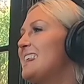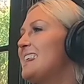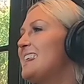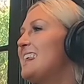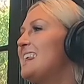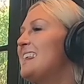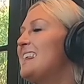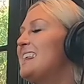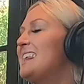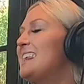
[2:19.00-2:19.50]

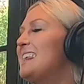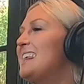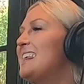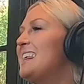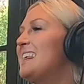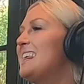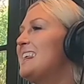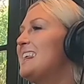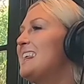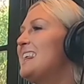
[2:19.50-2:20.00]
can't
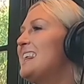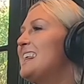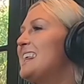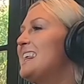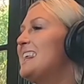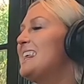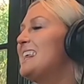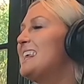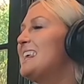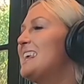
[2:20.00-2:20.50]
even
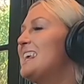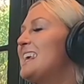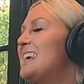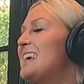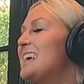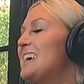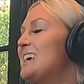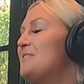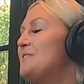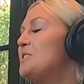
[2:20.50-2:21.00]
do it.
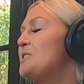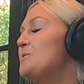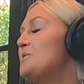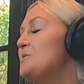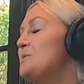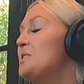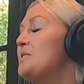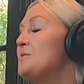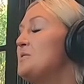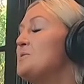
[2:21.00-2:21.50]
If you
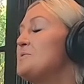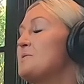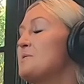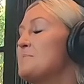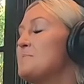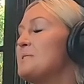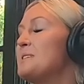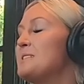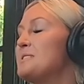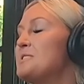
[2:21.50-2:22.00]
if you
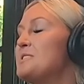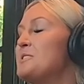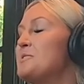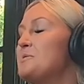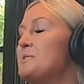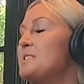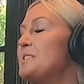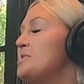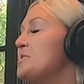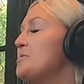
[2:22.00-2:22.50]
commit to
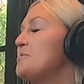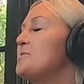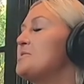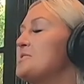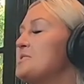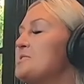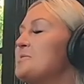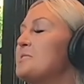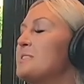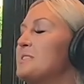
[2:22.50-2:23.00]
it, you can
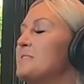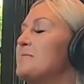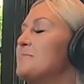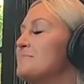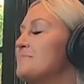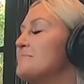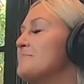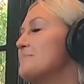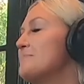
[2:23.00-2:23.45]
do it. Oh